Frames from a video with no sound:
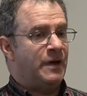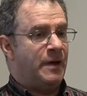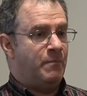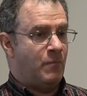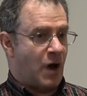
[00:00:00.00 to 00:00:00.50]

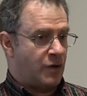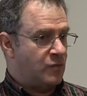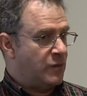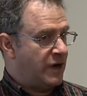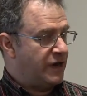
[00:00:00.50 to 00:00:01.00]
and
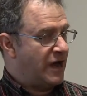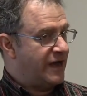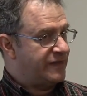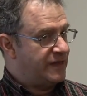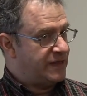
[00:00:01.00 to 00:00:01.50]
modern money,
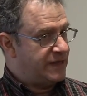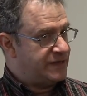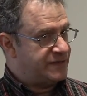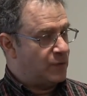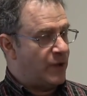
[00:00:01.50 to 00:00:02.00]
I think,
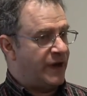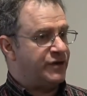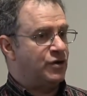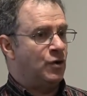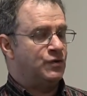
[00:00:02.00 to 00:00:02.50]
is the way
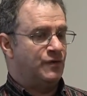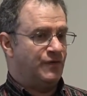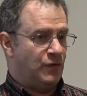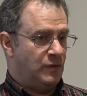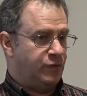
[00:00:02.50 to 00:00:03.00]
to go to a
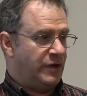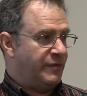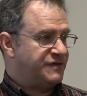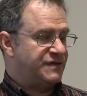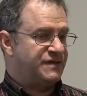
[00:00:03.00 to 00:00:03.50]
full
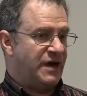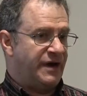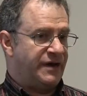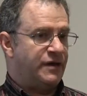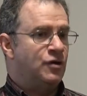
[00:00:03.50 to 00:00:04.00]
employment
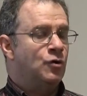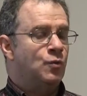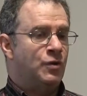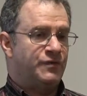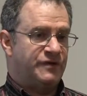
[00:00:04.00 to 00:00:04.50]
society
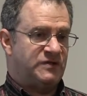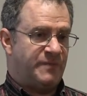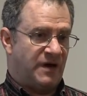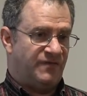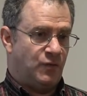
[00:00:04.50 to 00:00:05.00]
with
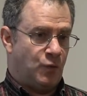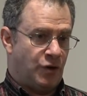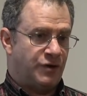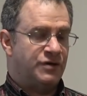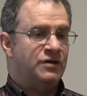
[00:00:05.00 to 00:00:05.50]
respectful
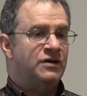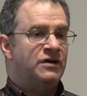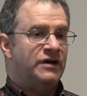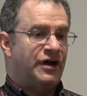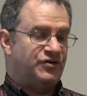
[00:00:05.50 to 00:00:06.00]
work,
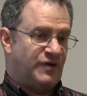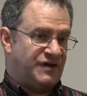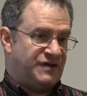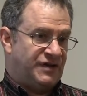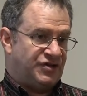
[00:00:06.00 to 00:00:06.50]

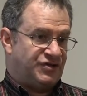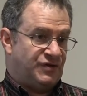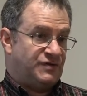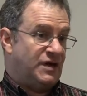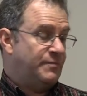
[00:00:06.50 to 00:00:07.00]
addressing
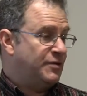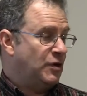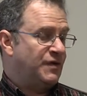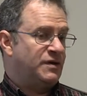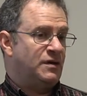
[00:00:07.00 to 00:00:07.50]
issues, and
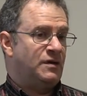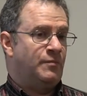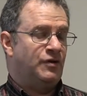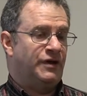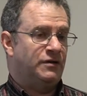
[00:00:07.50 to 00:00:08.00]
building the
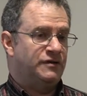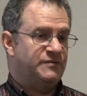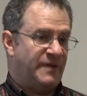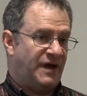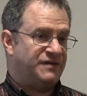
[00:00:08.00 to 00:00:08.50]
political
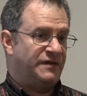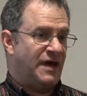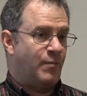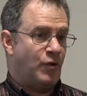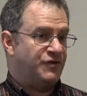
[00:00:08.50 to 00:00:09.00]
space at
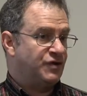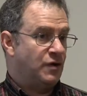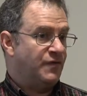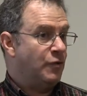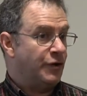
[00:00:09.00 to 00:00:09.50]
that point to
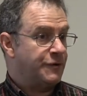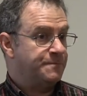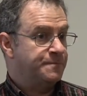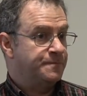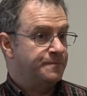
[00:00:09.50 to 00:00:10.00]
go forward.
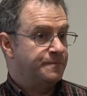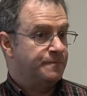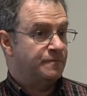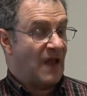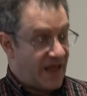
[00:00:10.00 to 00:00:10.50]

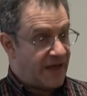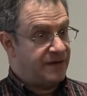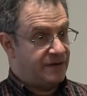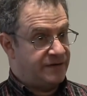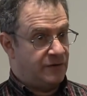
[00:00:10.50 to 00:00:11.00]

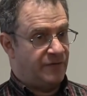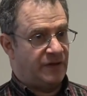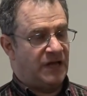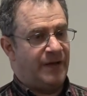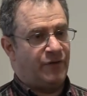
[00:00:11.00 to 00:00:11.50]
And deal with the
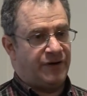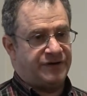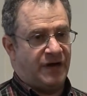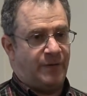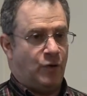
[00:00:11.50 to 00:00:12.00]
climate in
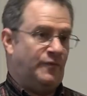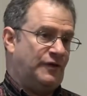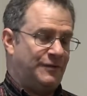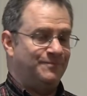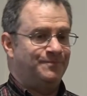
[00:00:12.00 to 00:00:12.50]
time,
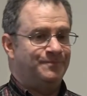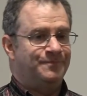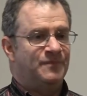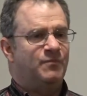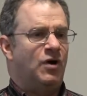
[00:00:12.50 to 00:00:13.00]
hopefully,
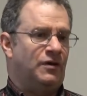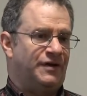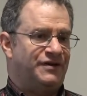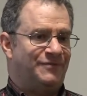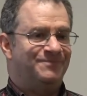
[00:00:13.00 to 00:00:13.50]
partly
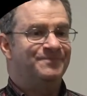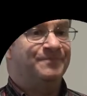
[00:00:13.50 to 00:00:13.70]
in time.